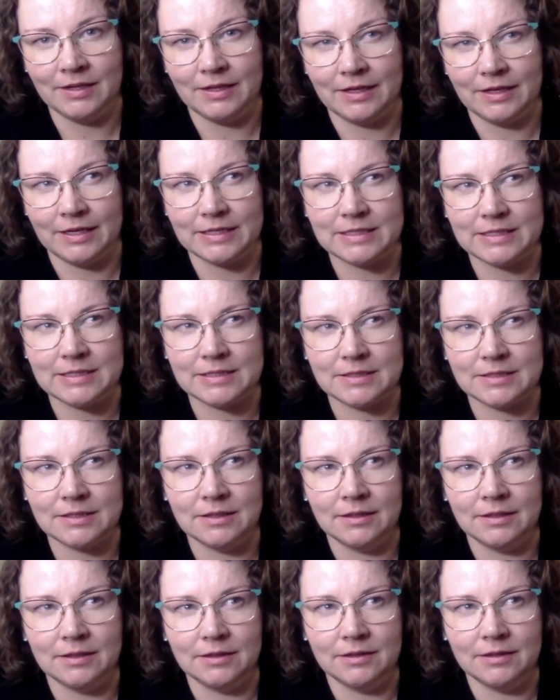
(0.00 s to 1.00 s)
It's
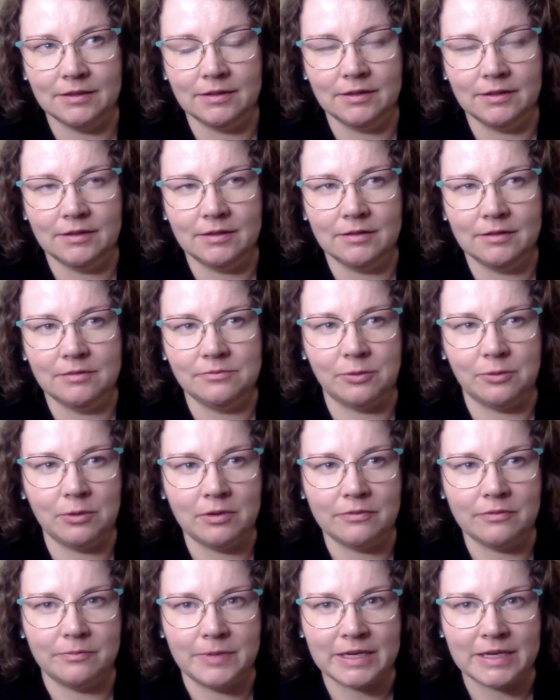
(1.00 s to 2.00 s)
full
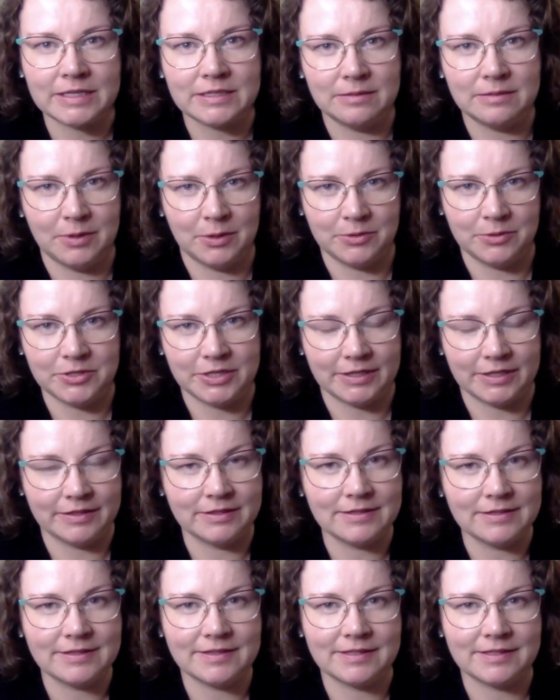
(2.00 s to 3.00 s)
of mixed
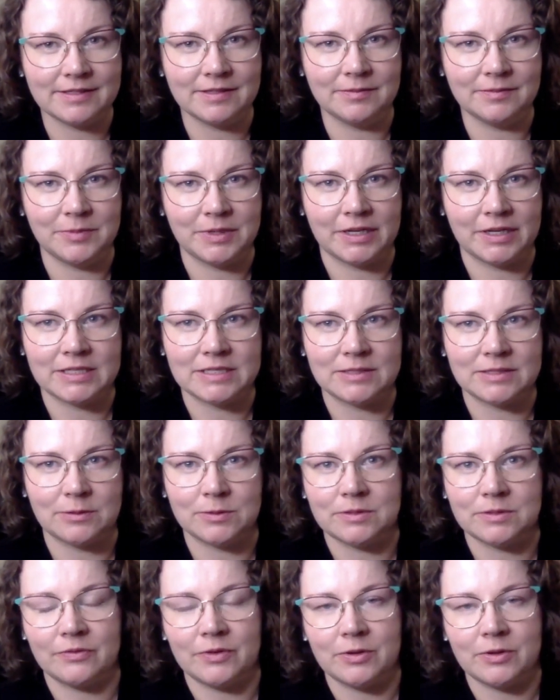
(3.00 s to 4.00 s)
emotions because
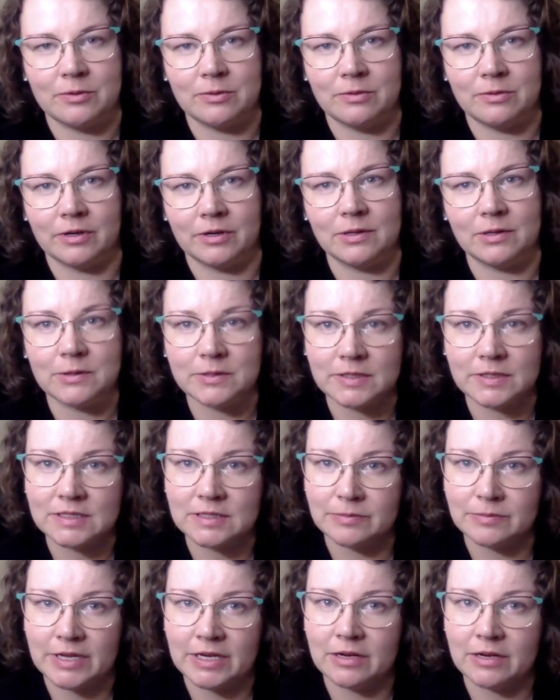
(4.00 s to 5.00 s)
those of you who are closest
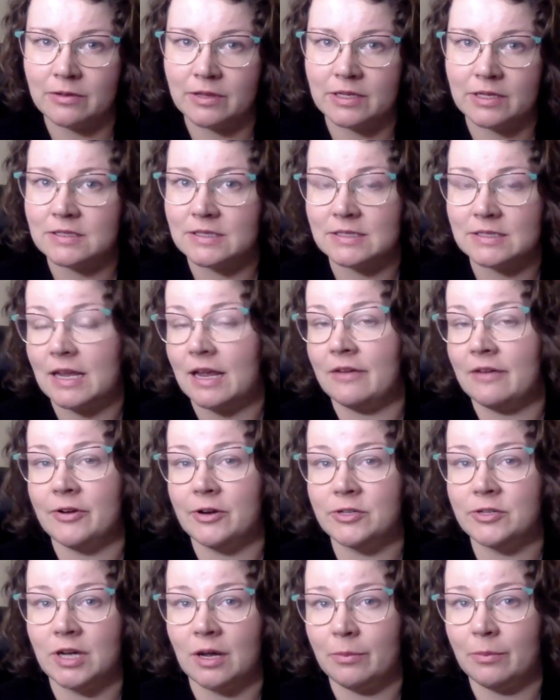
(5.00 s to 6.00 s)
to me know this is a
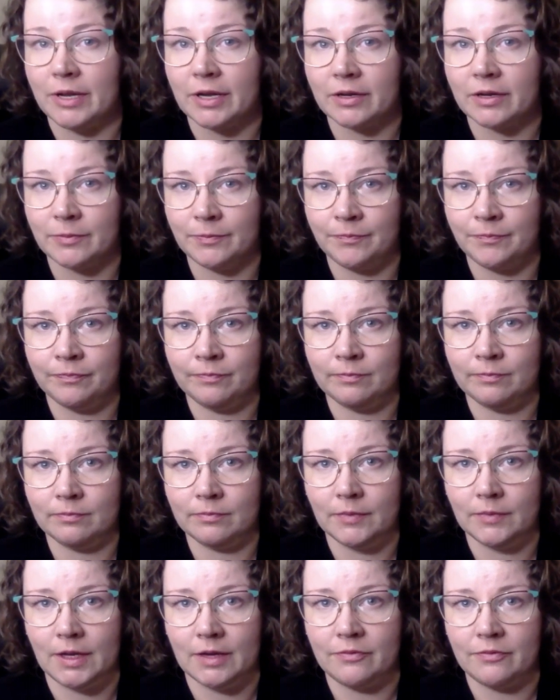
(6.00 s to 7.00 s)
heavier topic.
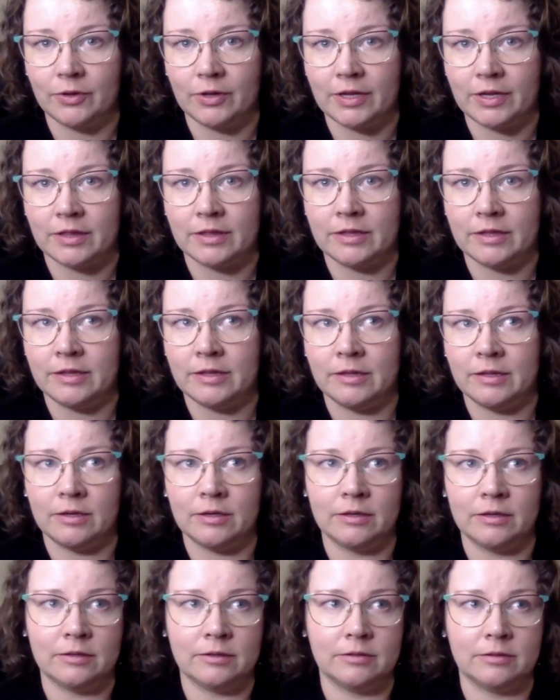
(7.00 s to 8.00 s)
I feel like
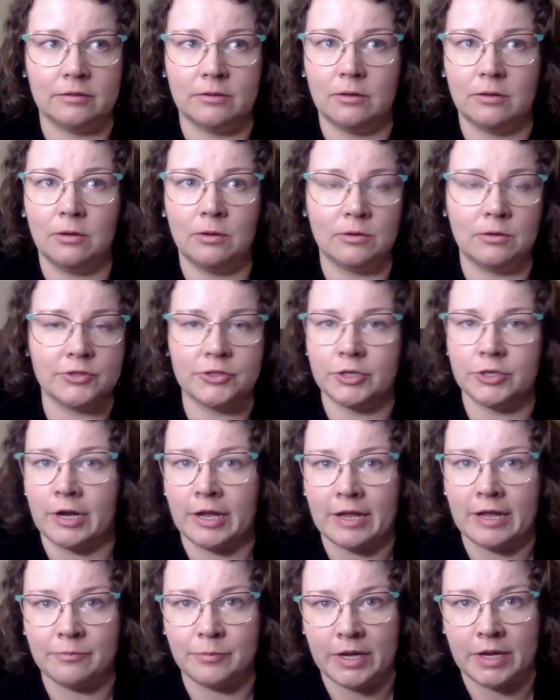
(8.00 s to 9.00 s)
the whole
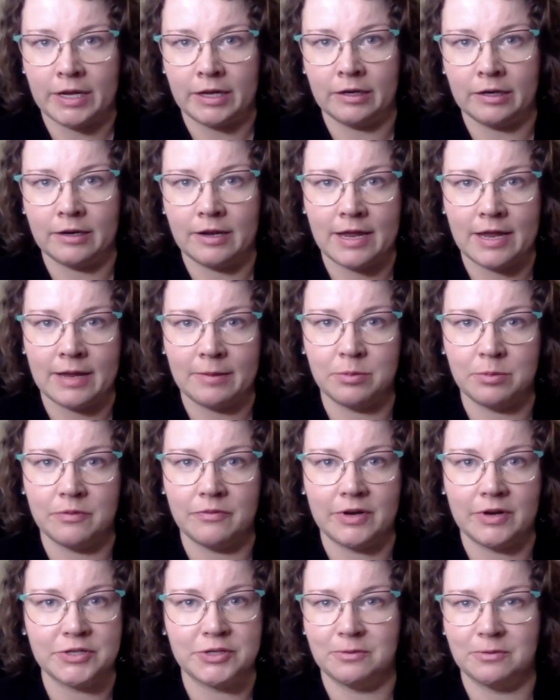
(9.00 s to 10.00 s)
journey of being a
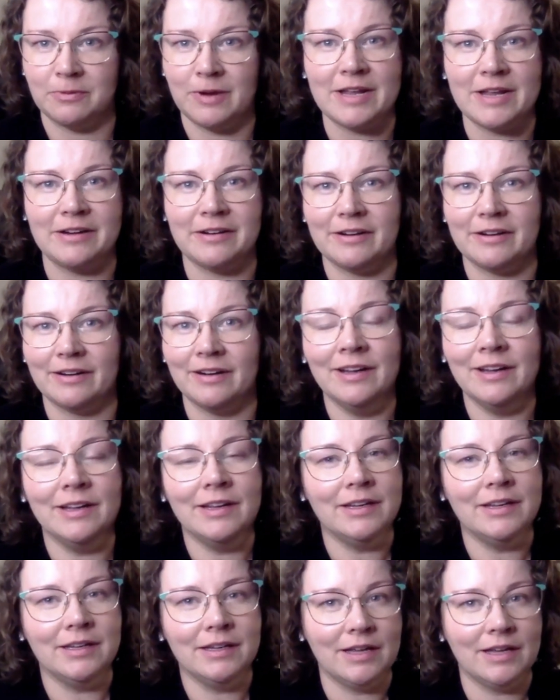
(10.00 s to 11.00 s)
professional writer
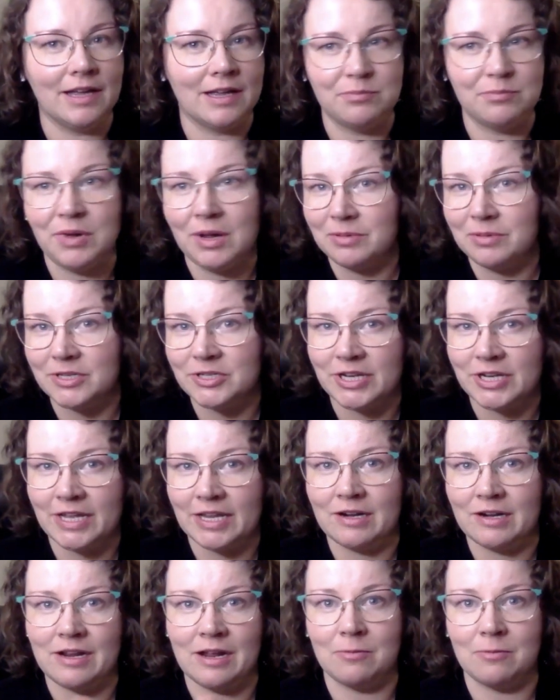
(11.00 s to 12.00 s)
and
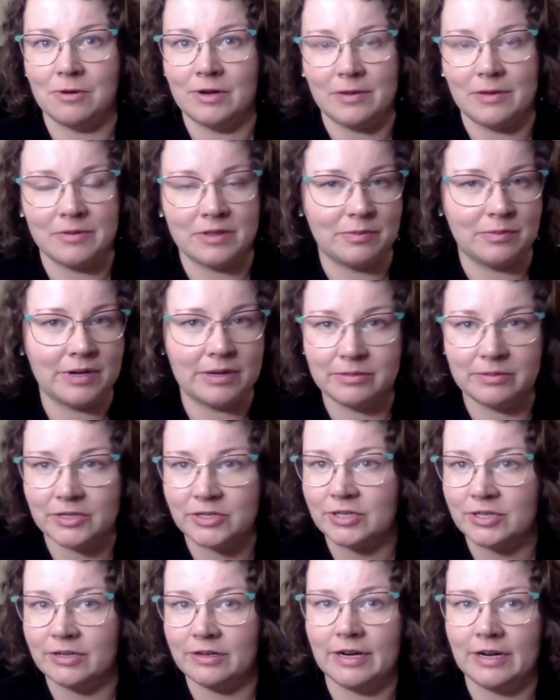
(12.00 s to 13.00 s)
publishing and now working with a
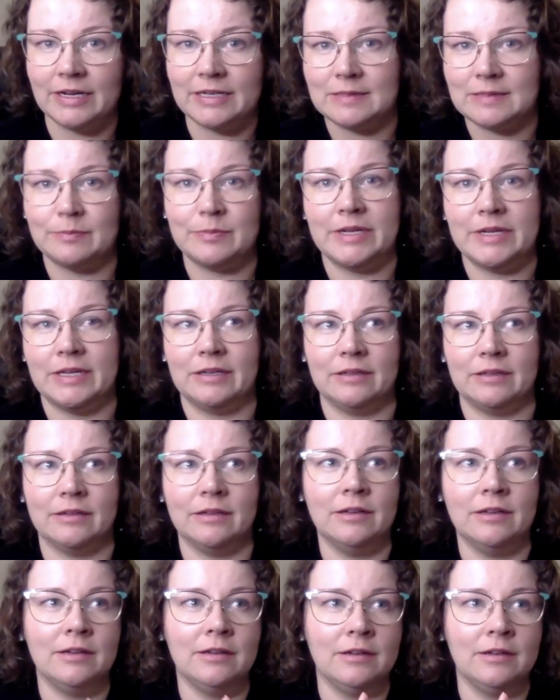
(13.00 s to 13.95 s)
publisher has been